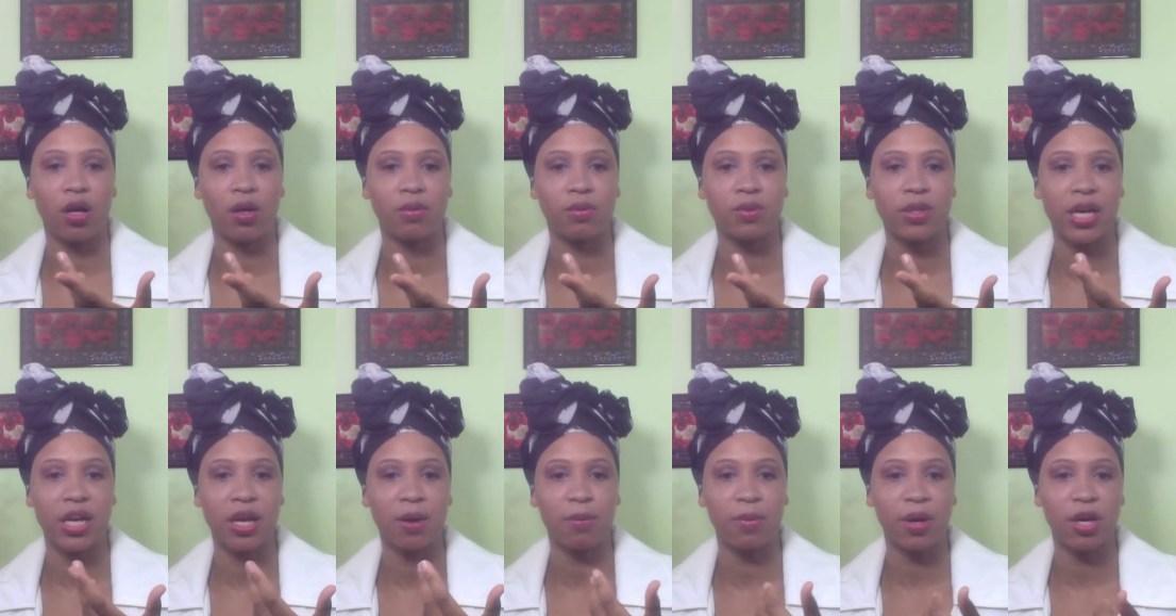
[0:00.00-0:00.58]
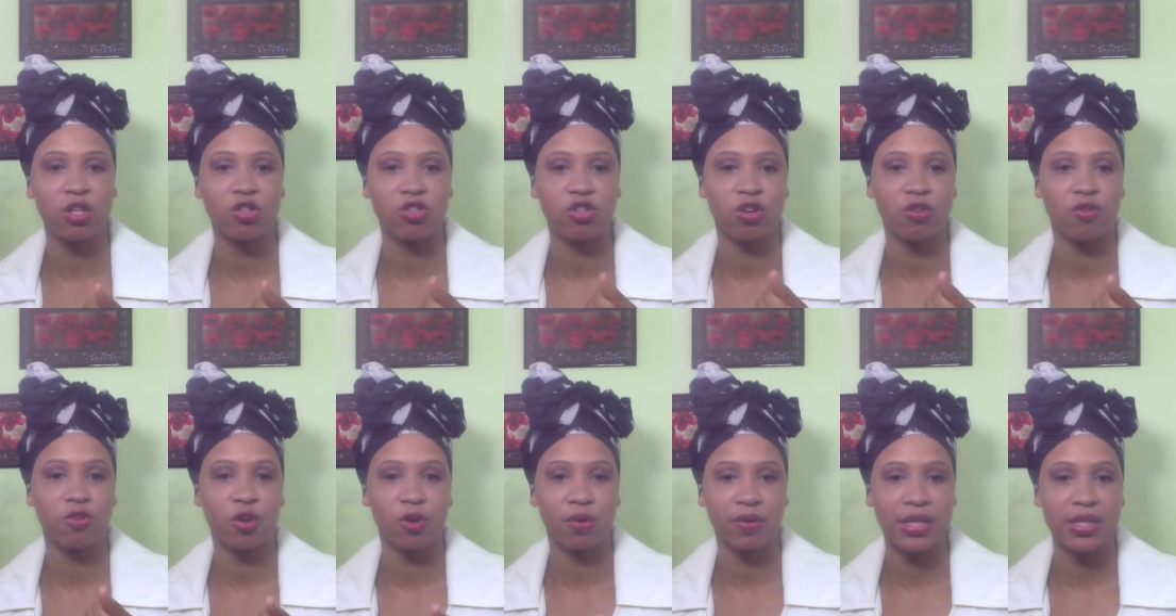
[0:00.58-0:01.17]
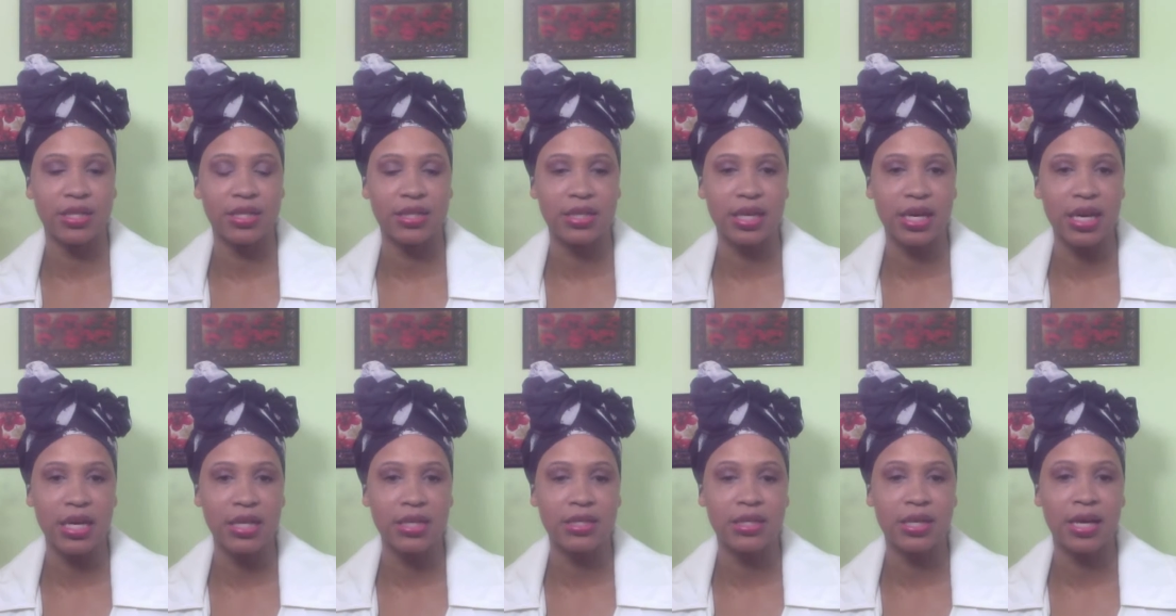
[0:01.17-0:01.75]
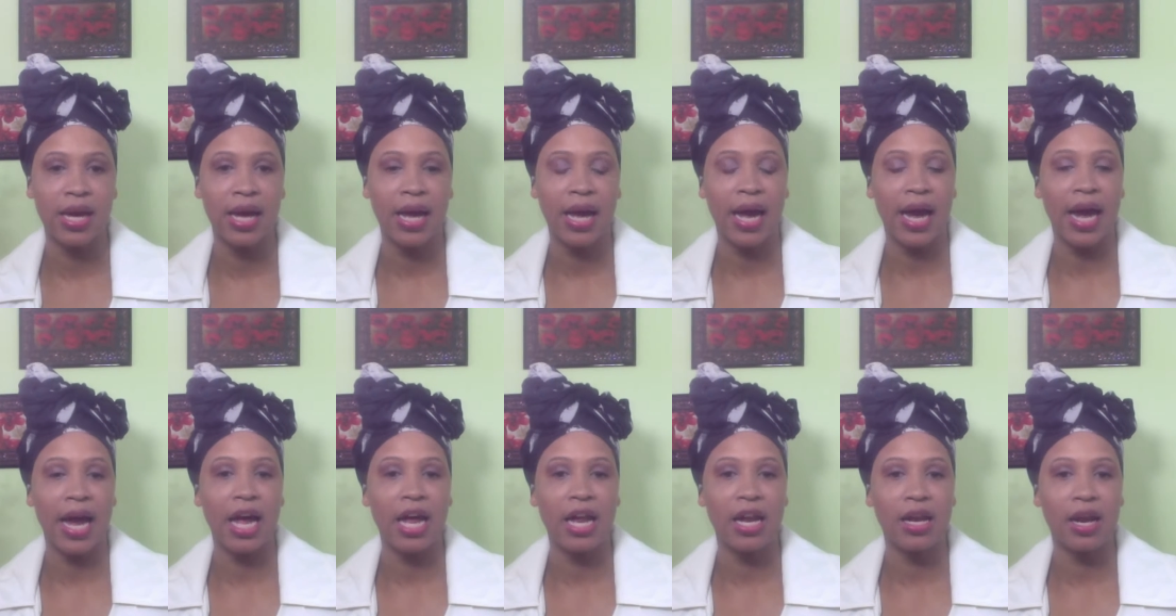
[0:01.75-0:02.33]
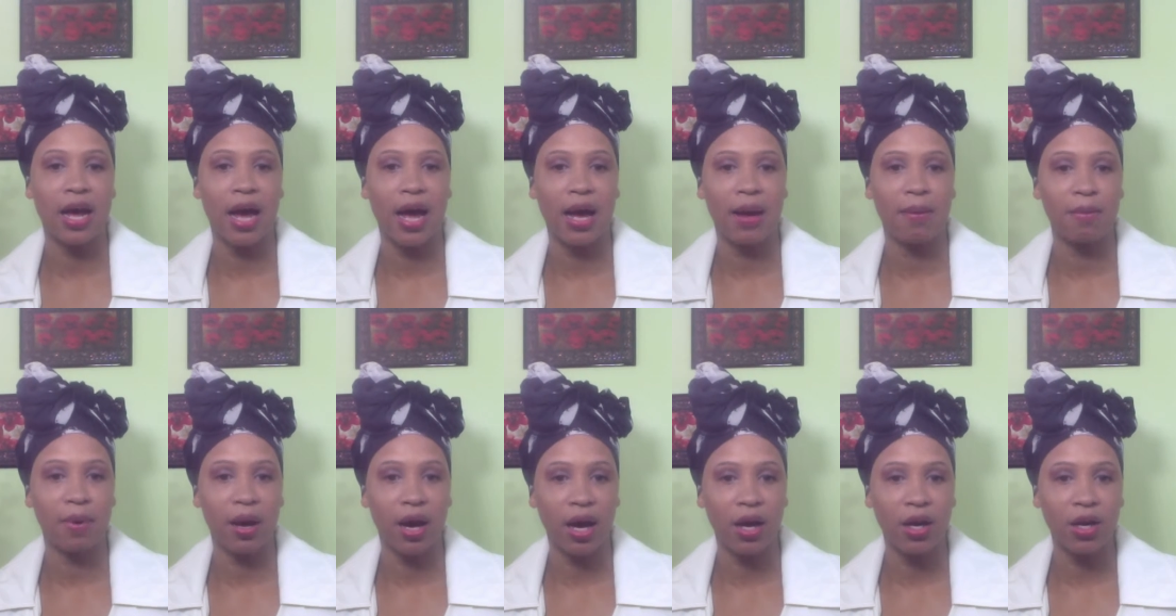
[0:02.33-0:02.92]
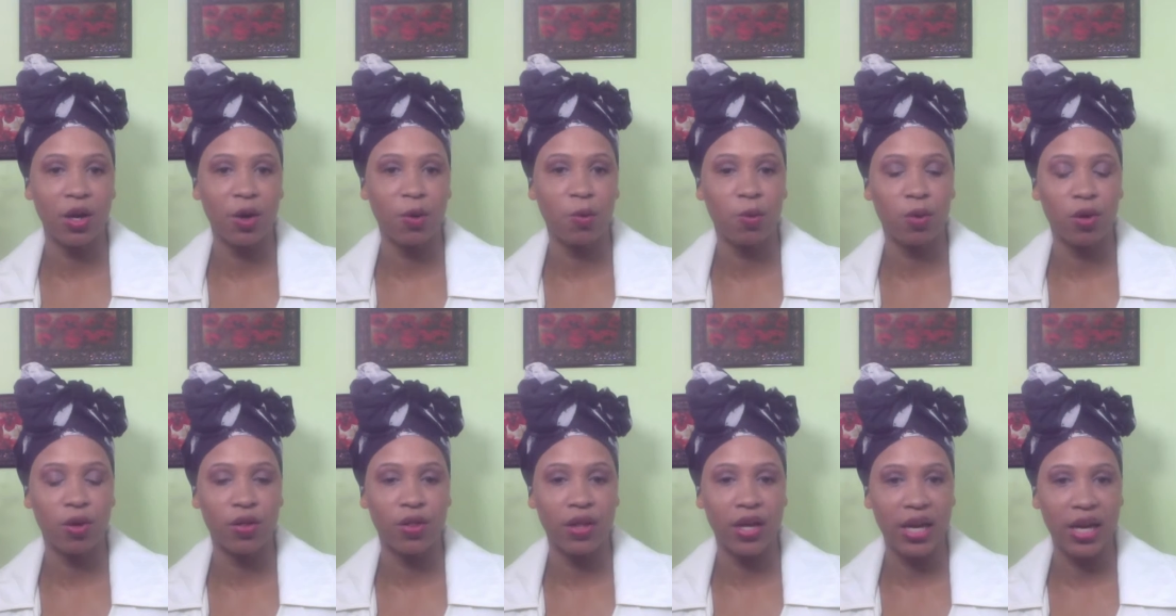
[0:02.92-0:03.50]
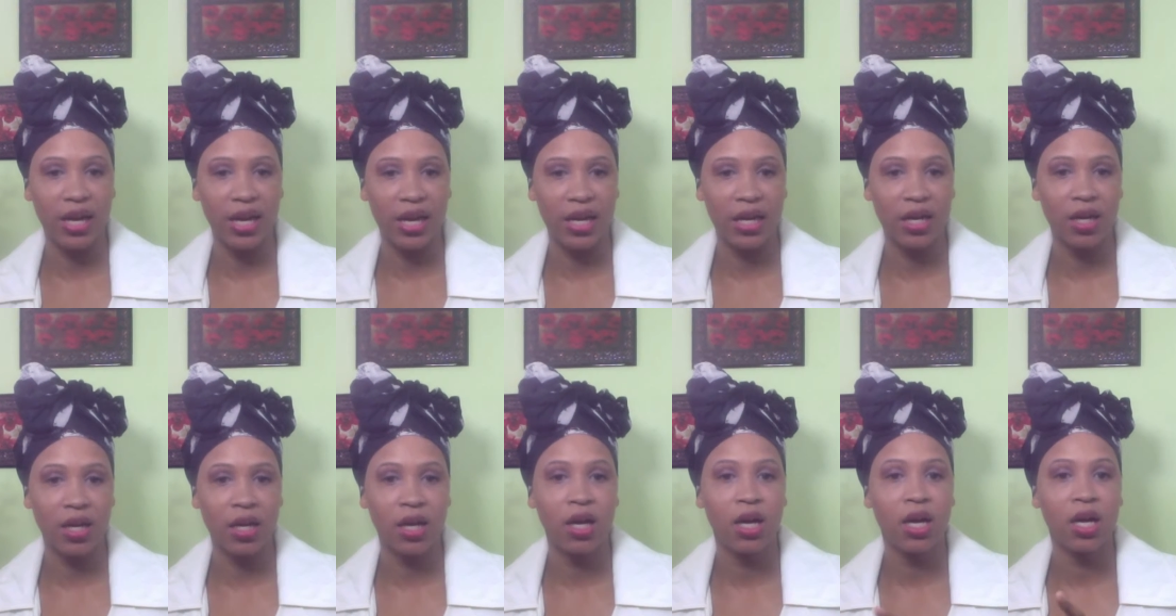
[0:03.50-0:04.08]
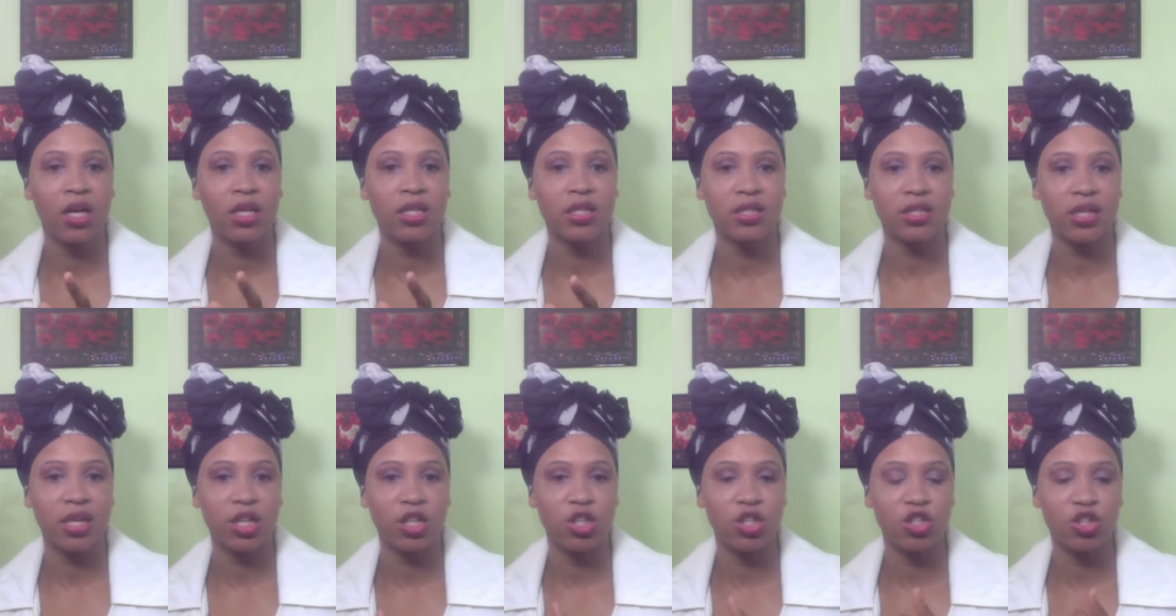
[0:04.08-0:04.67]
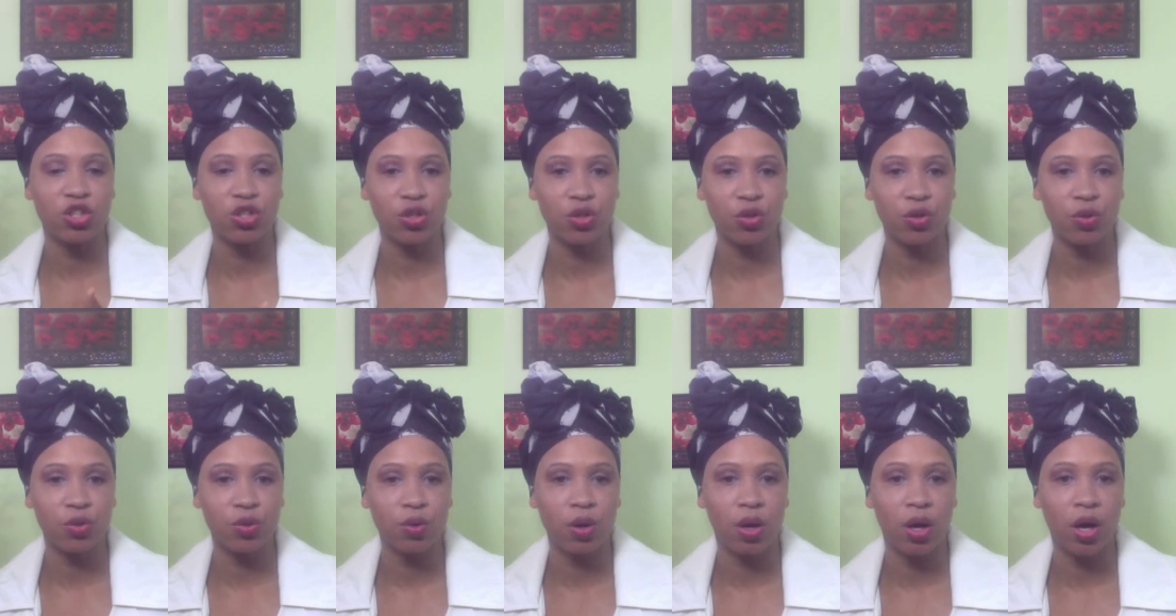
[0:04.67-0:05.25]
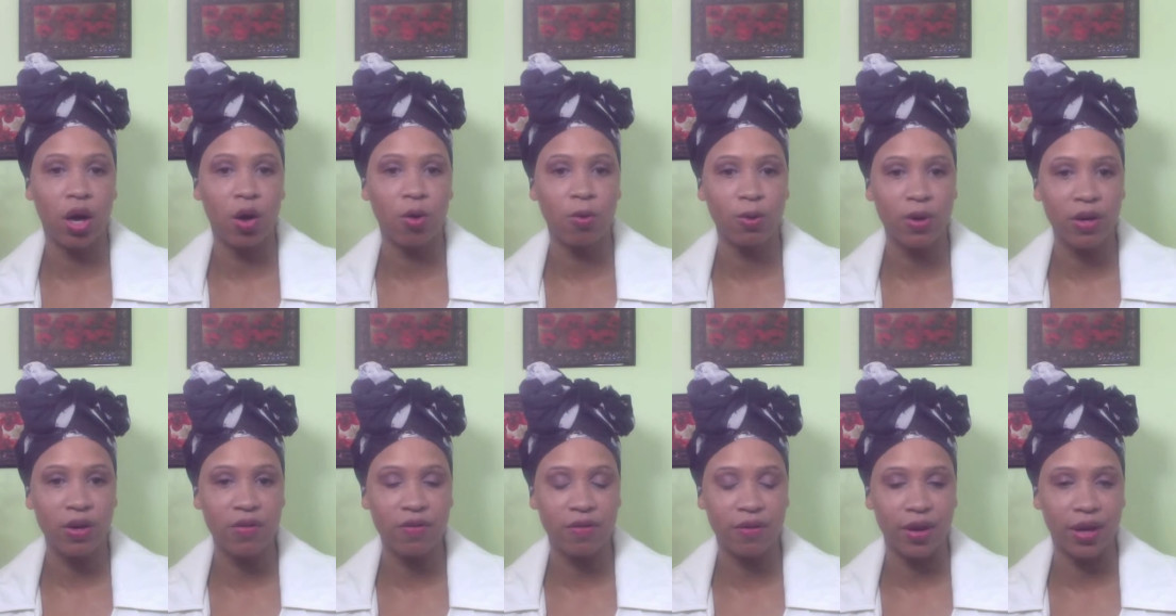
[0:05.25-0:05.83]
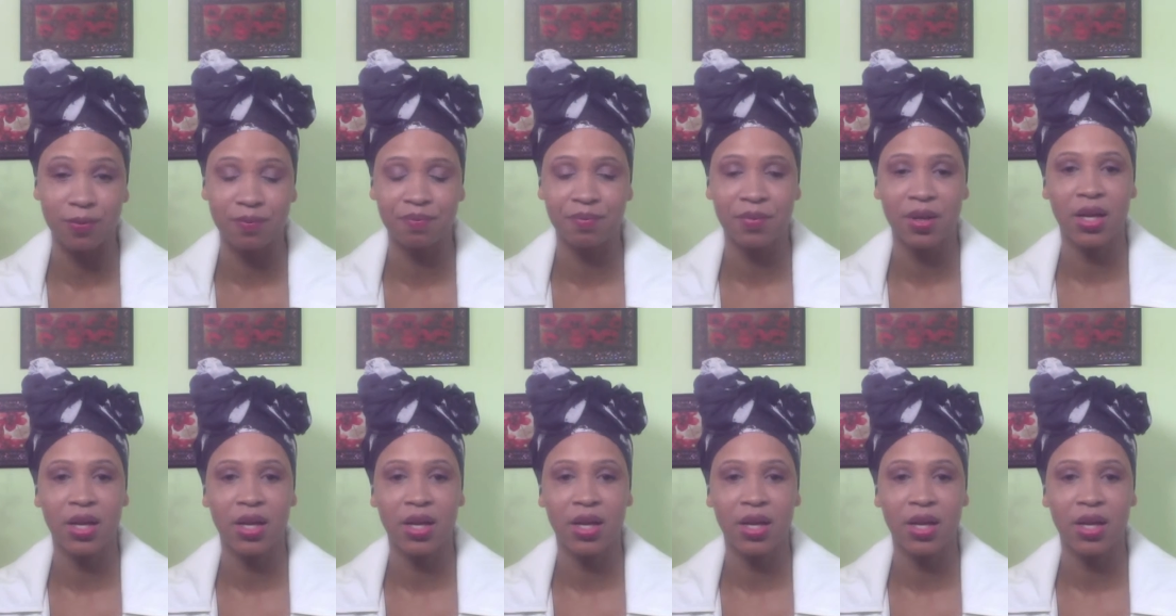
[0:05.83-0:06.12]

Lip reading: take a picture of your receipt, and Ibotta will then send you a refund.